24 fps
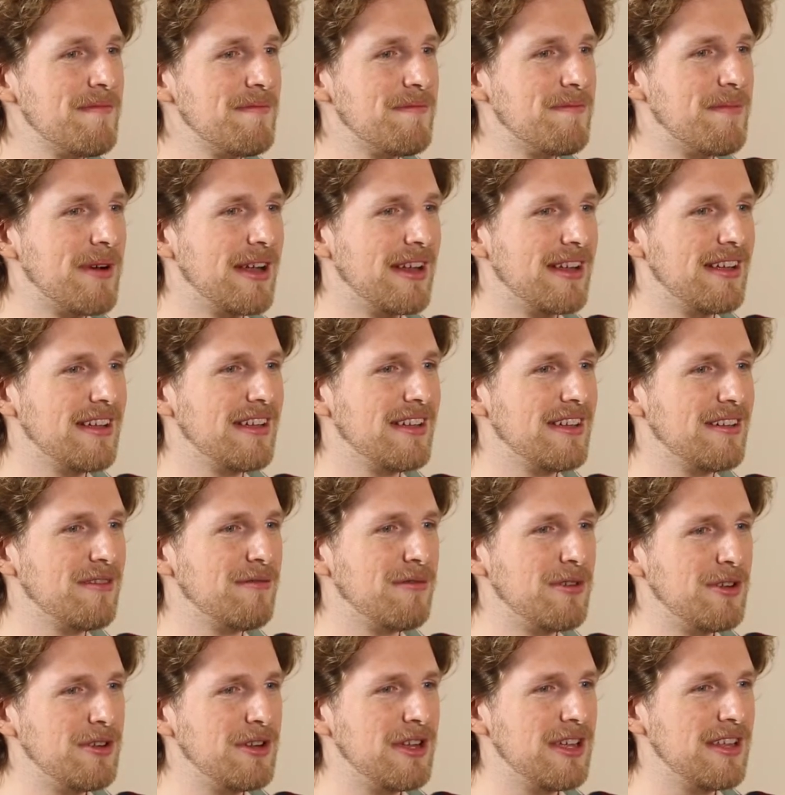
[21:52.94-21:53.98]
But
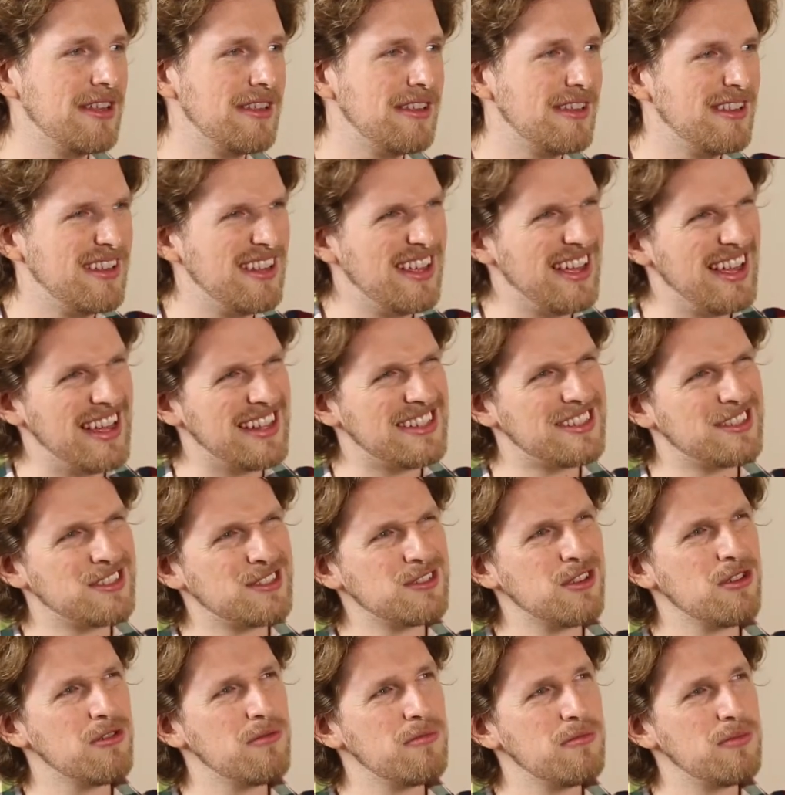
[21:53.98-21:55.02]
when it's
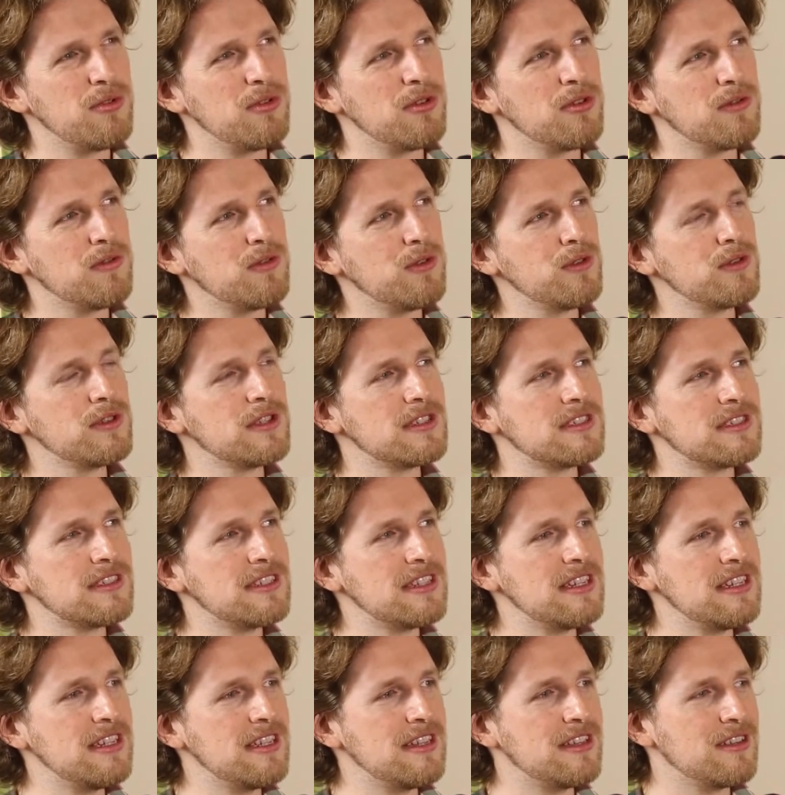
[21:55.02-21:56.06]
so beautiful to
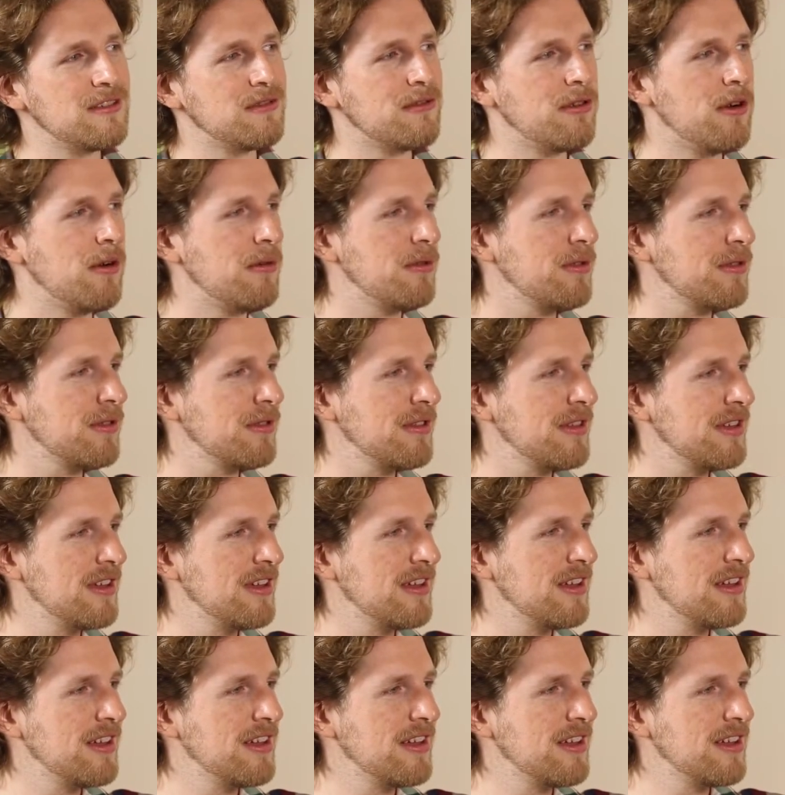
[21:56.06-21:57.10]
see the growth,
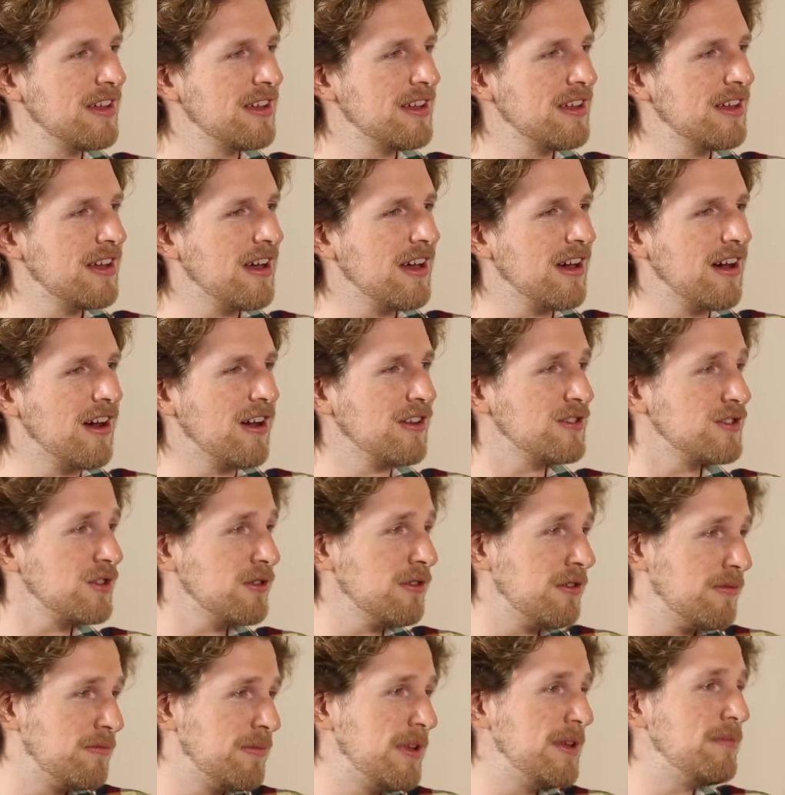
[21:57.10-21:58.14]

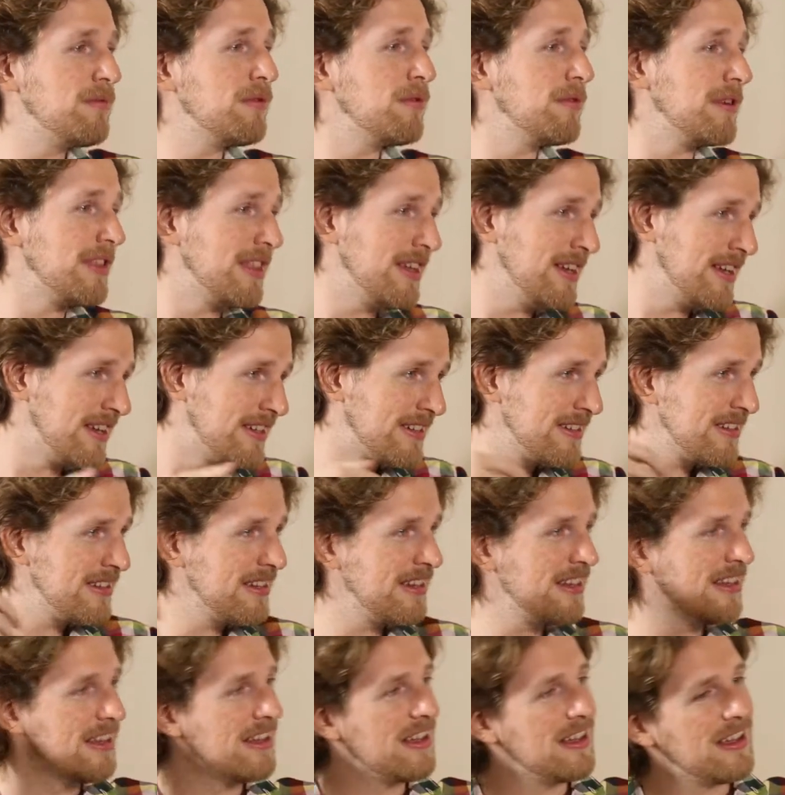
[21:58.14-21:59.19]
also of people within it.
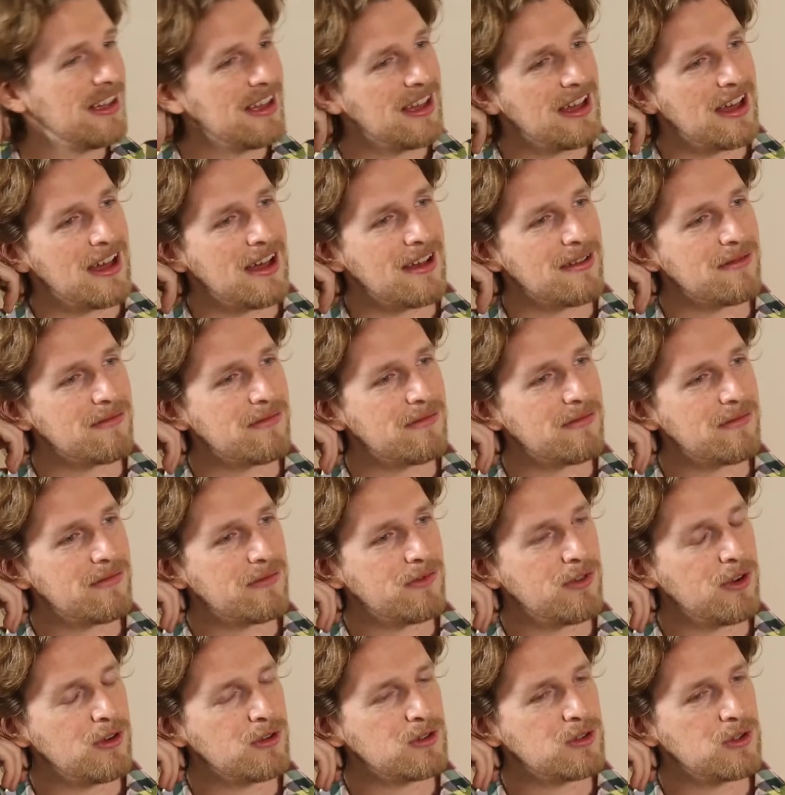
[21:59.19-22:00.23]

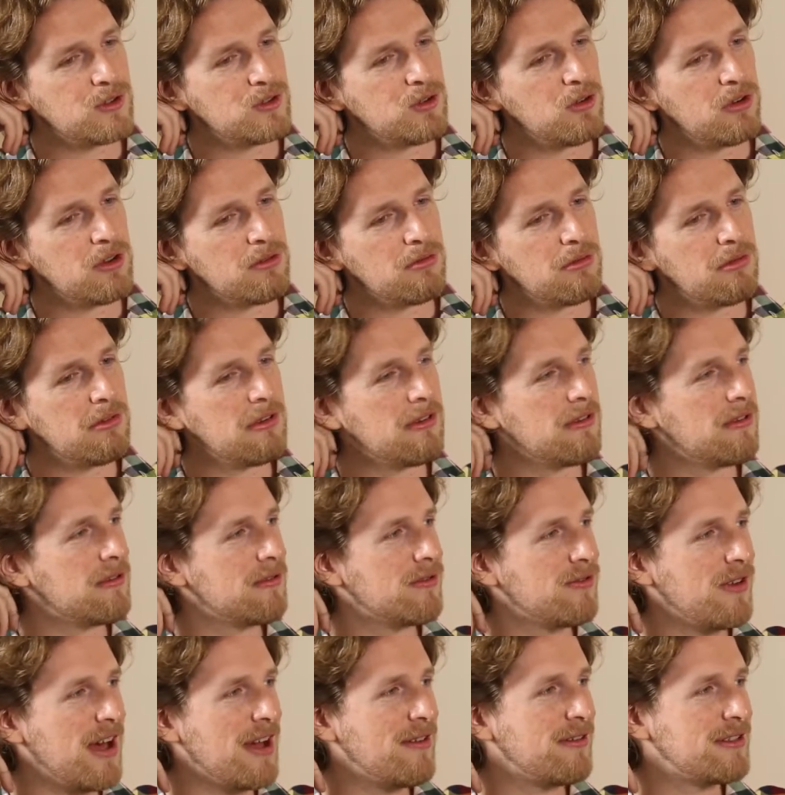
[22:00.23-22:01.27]
Folks who joined when we were
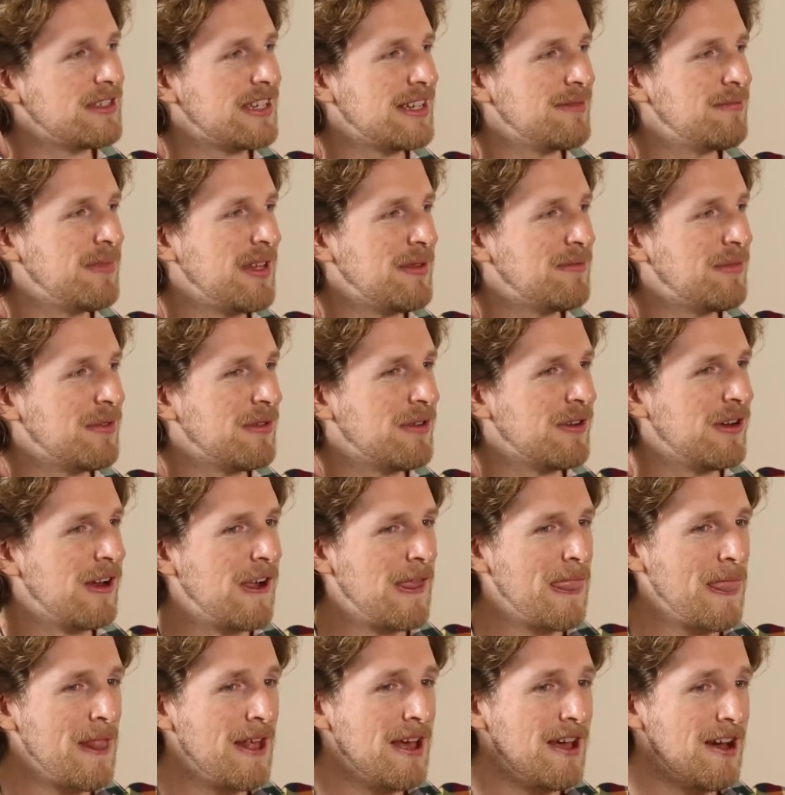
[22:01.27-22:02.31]
5 or 10 people
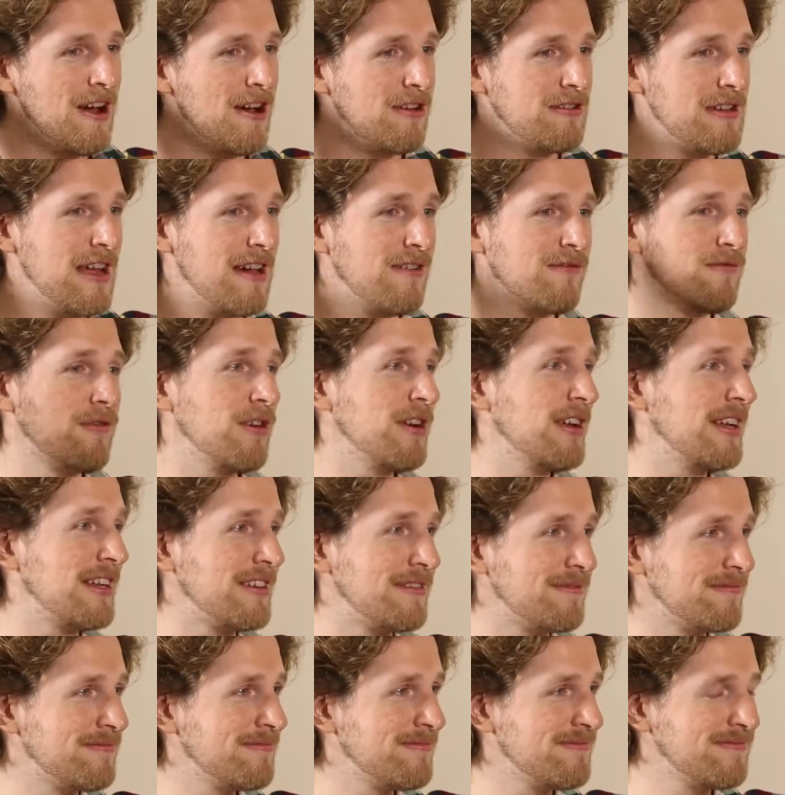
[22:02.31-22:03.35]
are now
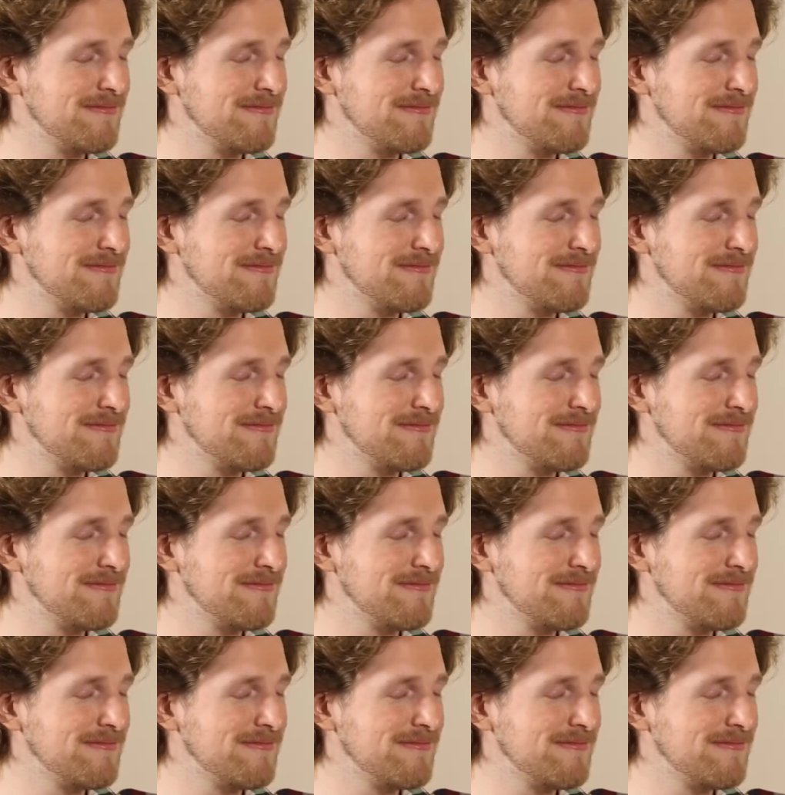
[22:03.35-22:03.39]
running